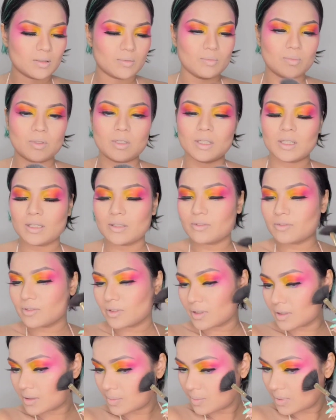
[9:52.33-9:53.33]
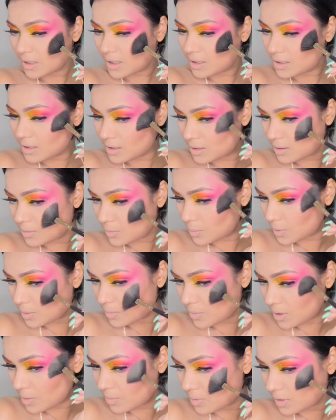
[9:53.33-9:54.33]
but I first blended it
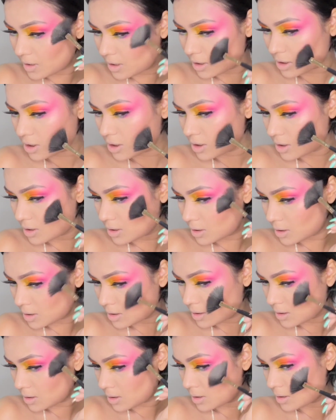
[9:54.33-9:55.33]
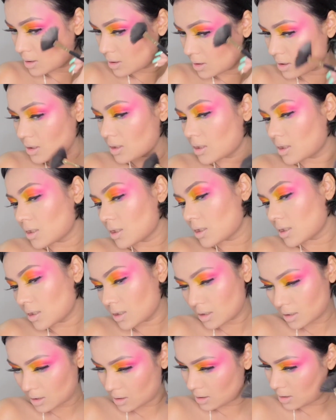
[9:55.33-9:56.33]
with my blush,
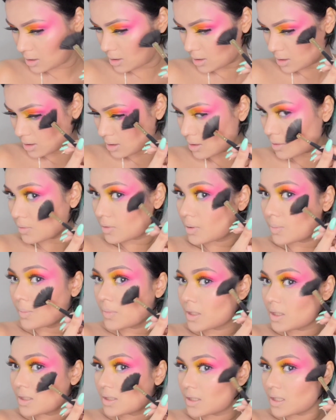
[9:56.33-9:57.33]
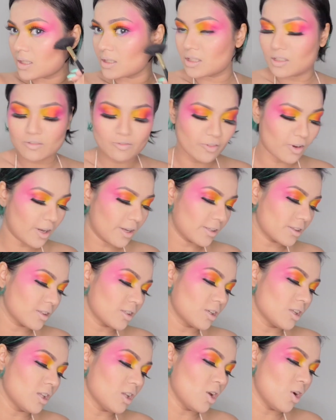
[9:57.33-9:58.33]
and now I'm intensifying
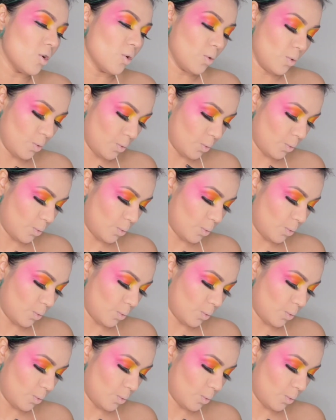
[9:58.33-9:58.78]
the glow.